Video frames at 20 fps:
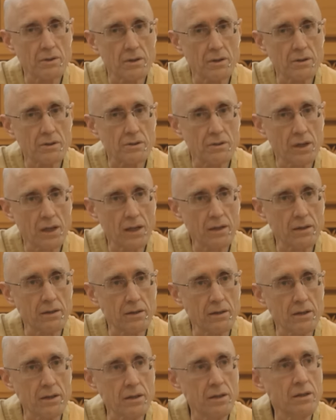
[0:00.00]
is not an
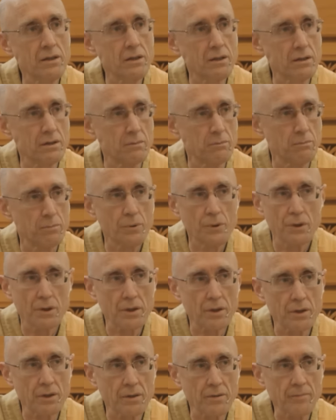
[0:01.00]
Indian
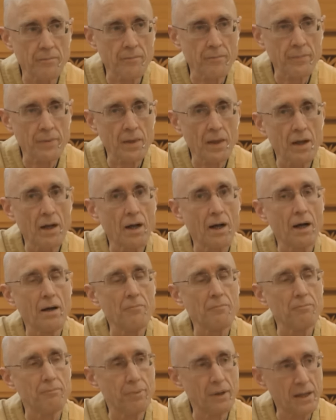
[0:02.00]
book,
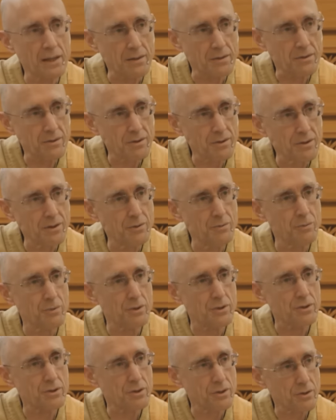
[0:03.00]
but it
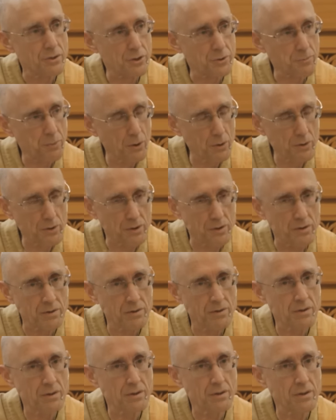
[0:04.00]
was spoken
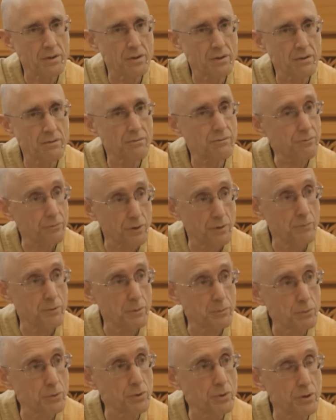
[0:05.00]
from the
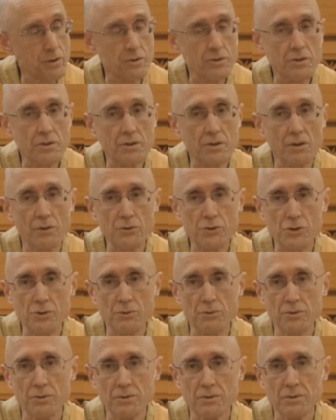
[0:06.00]
Buddha's
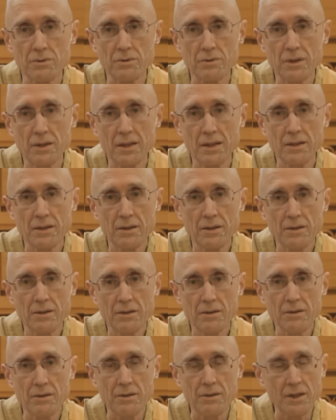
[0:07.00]
cultural
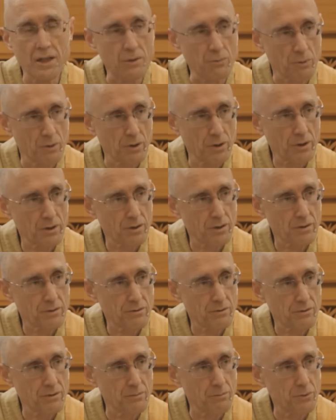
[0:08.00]
network,
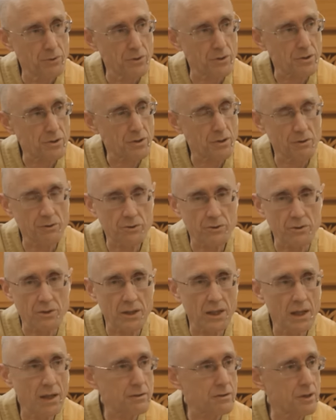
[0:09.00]
from the Buddha's cultural
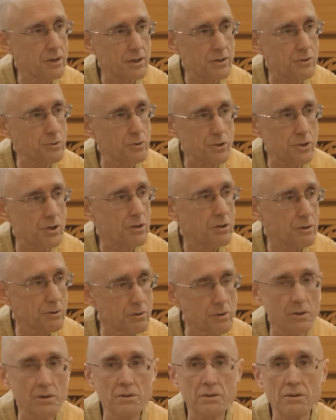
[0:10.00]
context, which
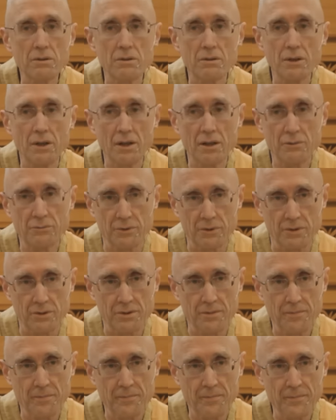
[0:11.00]
included elephants.
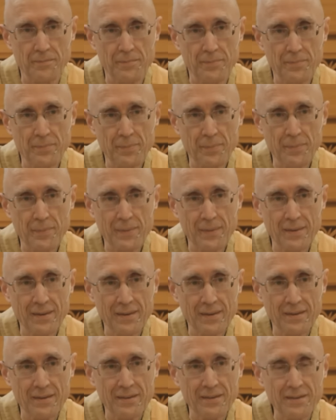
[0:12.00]

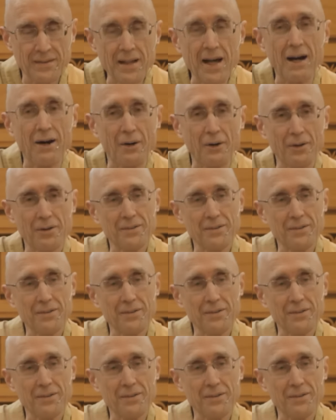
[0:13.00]
Now,